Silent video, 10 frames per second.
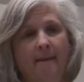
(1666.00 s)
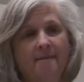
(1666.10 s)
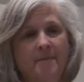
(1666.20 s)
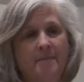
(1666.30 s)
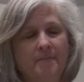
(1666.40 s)

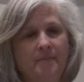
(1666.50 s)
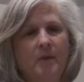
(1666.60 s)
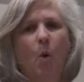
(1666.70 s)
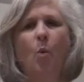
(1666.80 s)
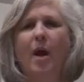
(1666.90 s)
almost
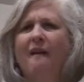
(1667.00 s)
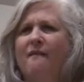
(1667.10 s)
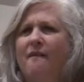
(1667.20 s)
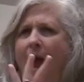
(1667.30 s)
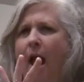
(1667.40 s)
like
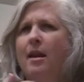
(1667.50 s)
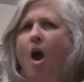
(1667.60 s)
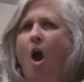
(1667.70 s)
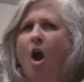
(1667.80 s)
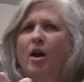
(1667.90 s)

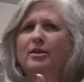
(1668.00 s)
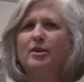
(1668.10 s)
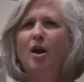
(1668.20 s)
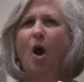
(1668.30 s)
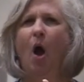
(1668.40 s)
Pilate washing
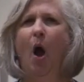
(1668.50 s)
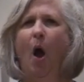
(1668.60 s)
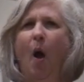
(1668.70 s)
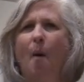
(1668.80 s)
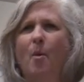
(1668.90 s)
our
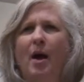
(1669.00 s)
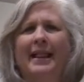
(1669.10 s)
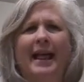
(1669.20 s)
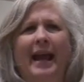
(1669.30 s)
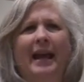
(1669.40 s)
hands.
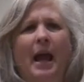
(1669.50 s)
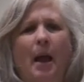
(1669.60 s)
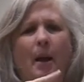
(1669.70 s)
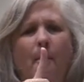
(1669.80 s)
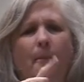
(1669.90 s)

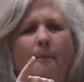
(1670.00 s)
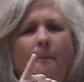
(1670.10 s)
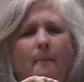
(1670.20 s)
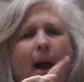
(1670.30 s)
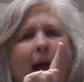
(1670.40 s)

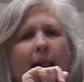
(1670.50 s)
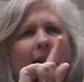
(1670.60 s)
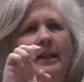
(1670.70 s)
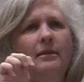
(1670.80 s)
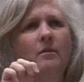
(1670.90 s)
Well,
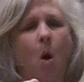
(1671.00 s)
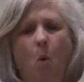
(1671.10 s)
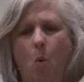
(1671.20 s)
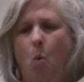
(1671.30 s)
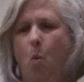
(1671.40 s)

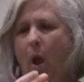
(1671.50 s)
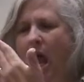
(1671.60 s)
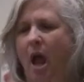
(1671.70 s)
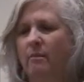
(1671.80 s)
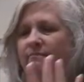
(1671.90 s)
I
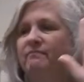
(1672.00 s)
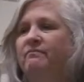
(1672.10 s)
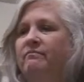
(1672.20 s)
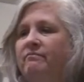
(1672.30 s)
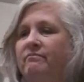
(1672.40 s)
was there
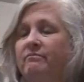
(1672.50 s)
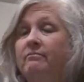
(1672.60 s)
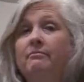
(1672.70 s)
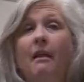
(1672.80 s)
Saturday.